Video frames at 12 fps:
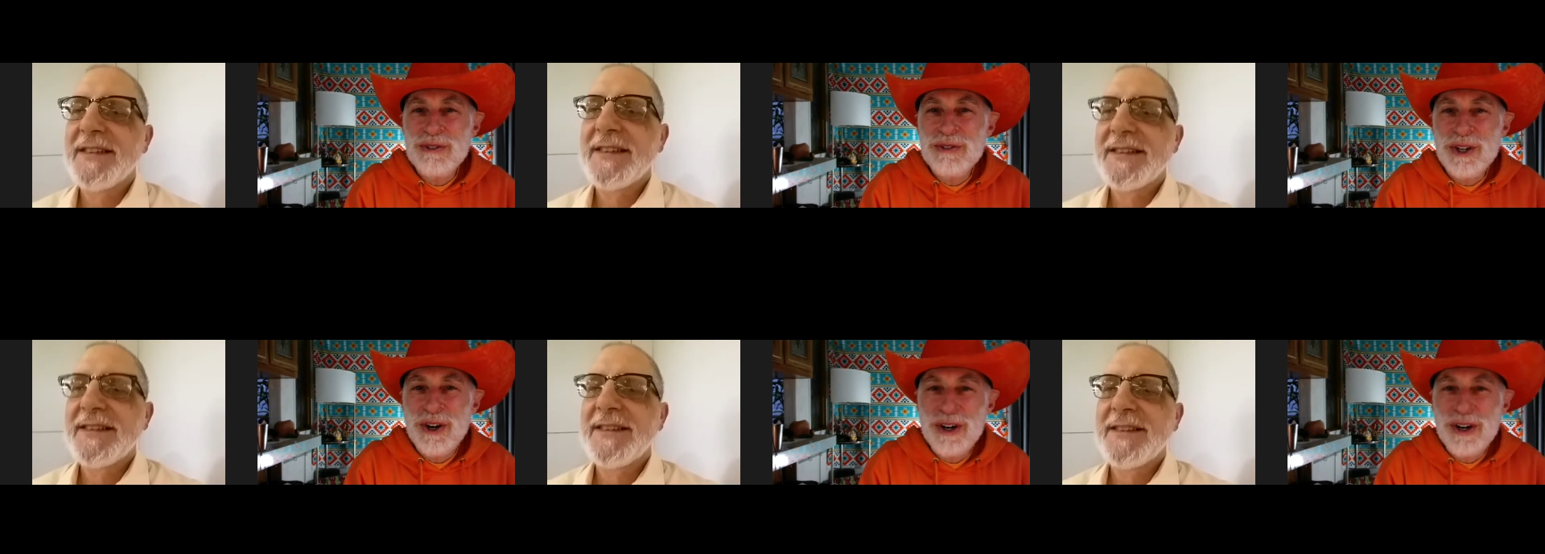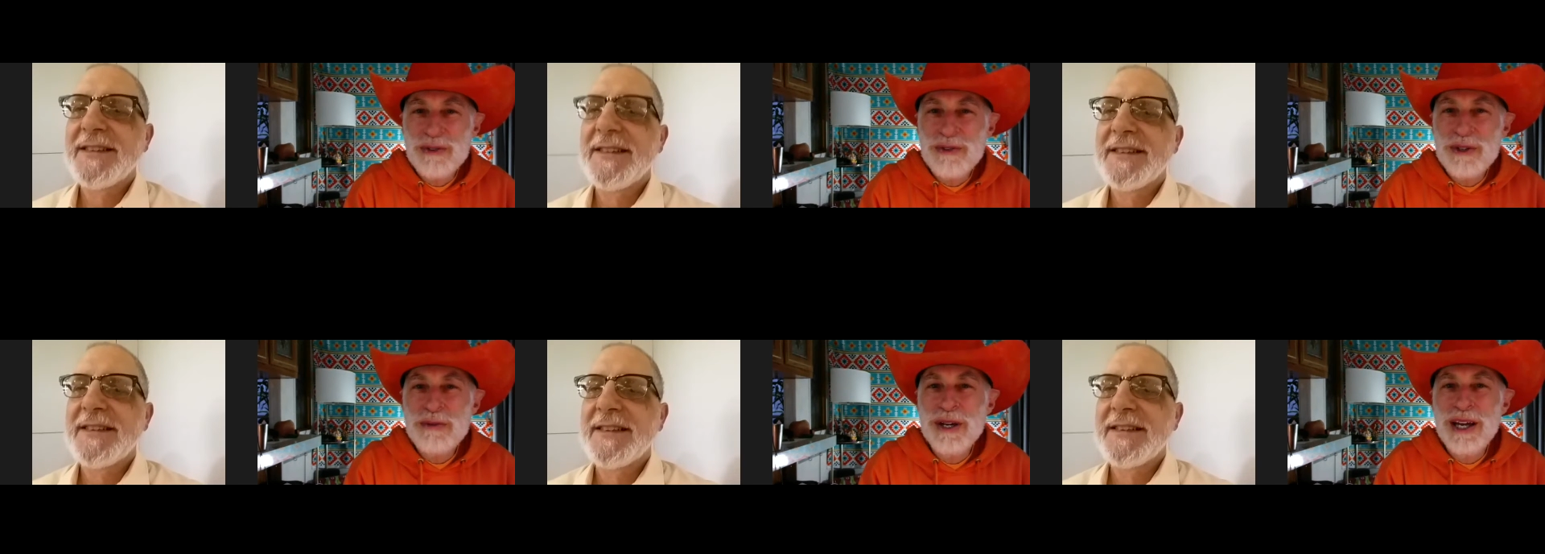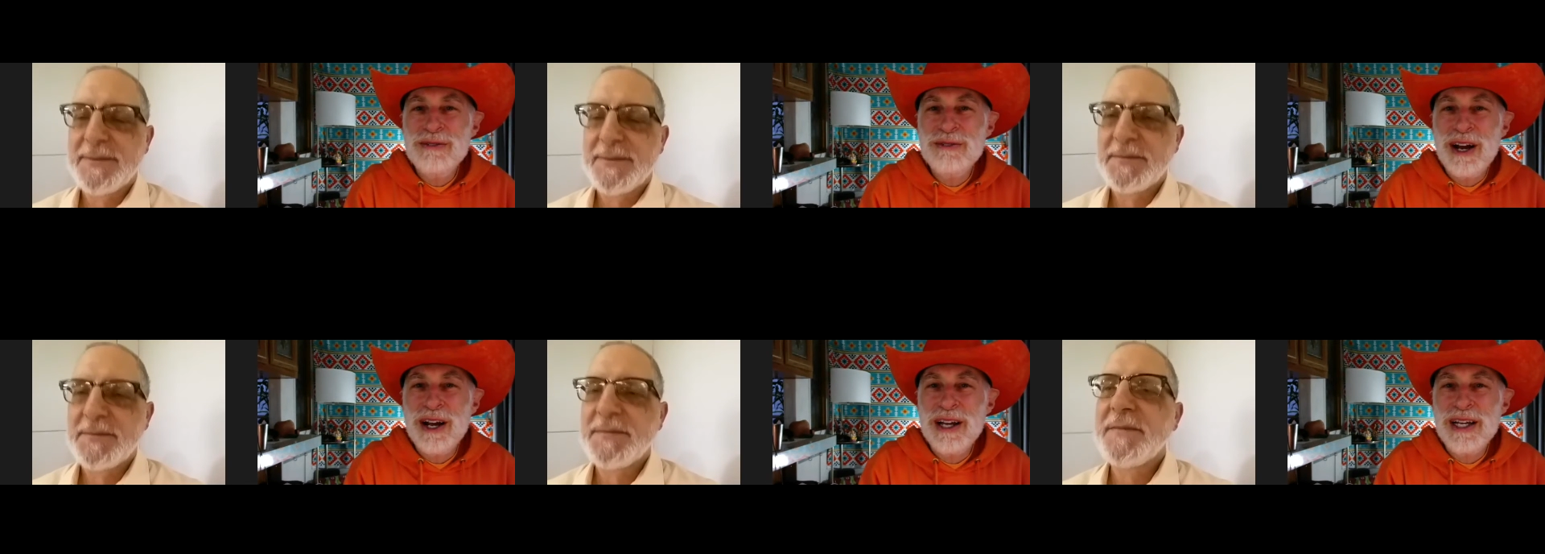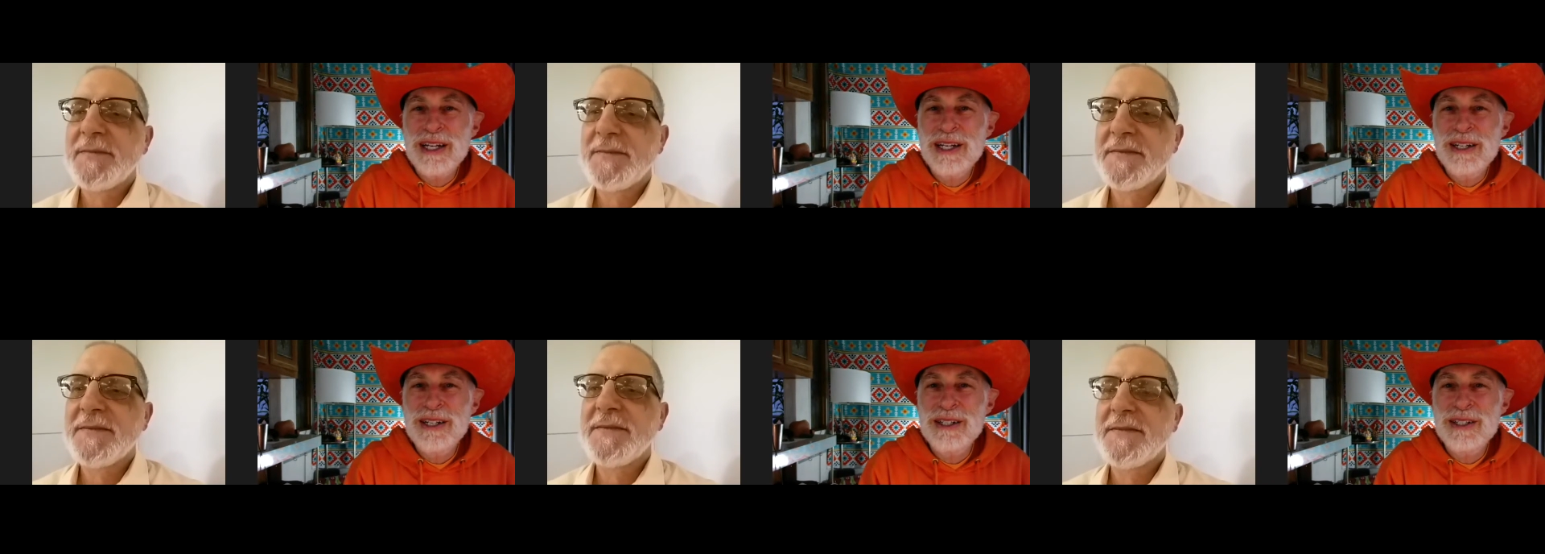Speaker 1: talking with me, Frank,
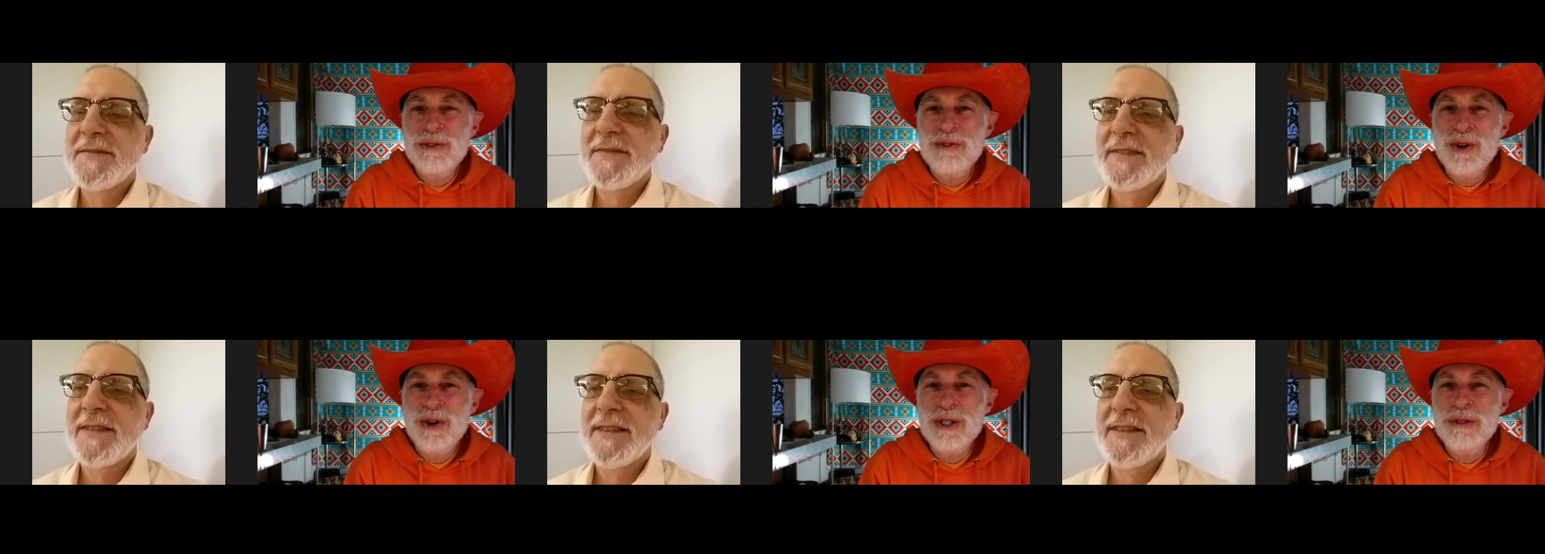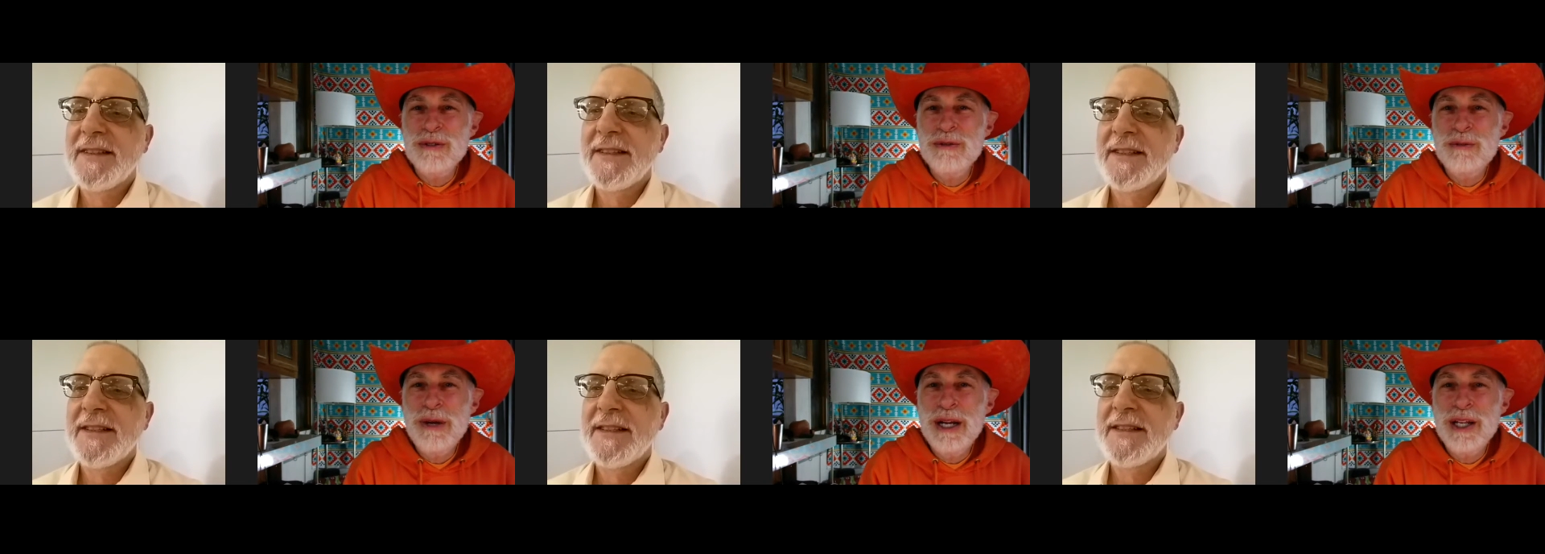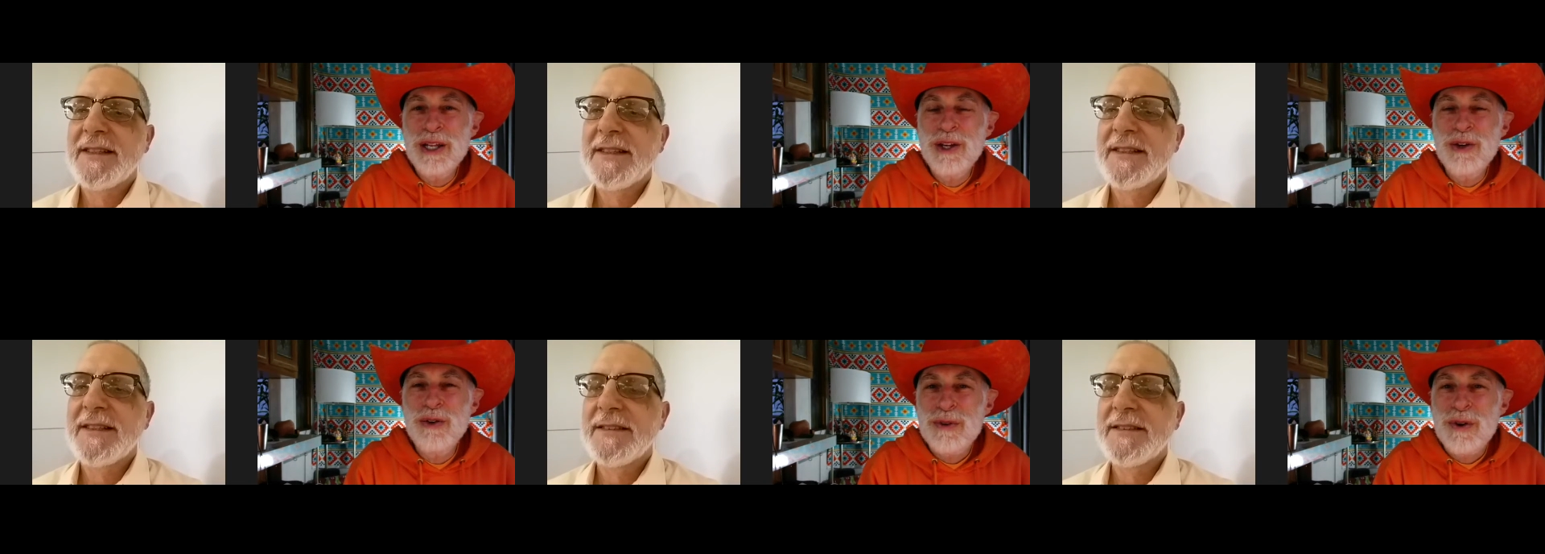and look forward to meeting you,